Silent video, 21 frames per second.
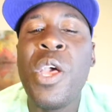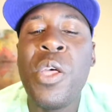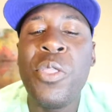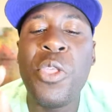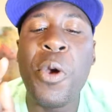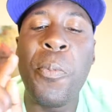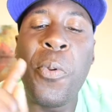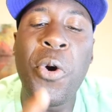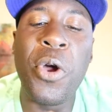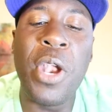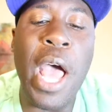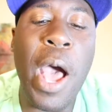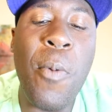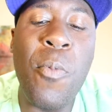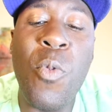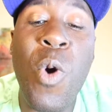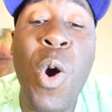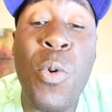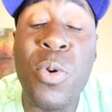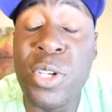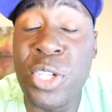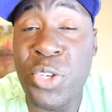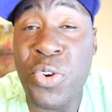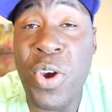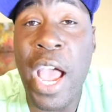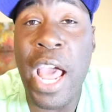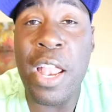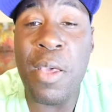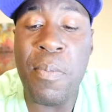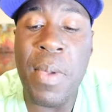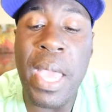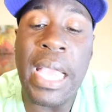The point I was
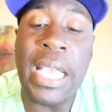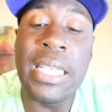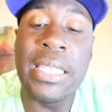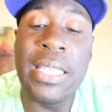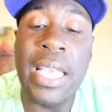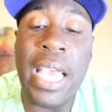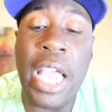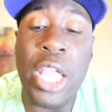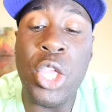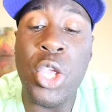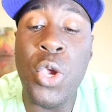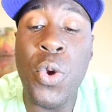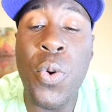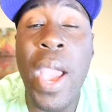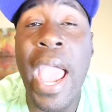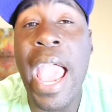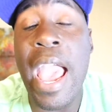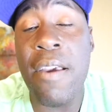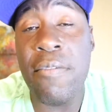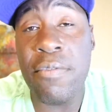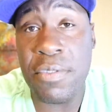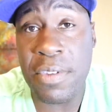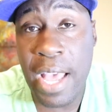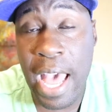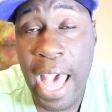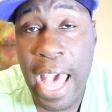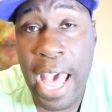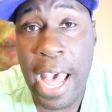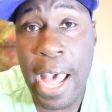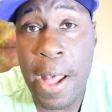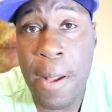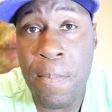trying to make is that you have
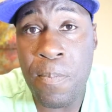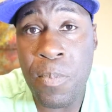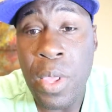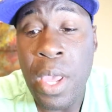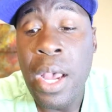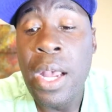time